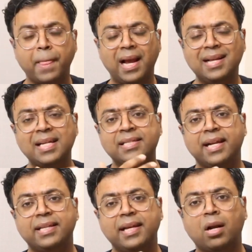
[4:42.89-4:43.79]
As I
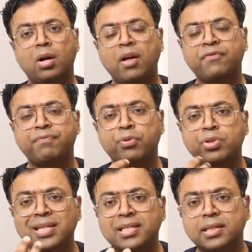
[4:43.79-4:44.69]
said, there are a lot of
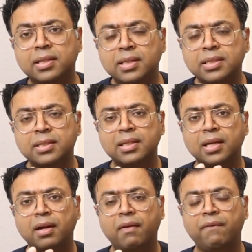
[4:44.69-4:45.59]
procedures
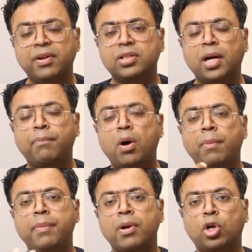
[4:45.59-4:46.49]
which a
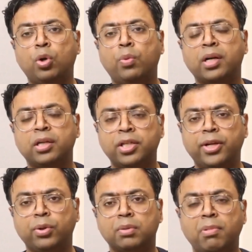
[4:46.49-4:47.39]
mommy makeover
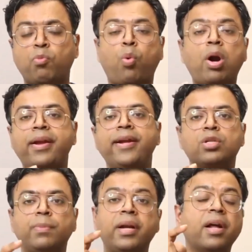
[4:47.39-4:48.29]
constitutes, but what needs
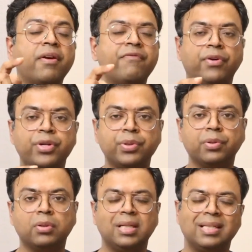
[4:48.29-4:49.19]
to be done for you?
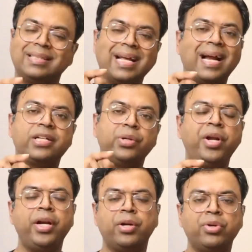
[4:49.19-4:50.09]
That you
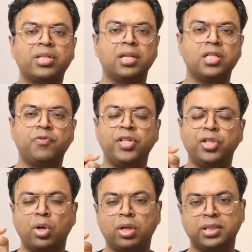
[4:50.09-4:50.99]
need to discuss with
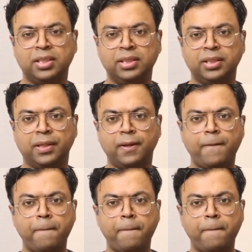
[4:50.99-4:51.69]
your surgeon.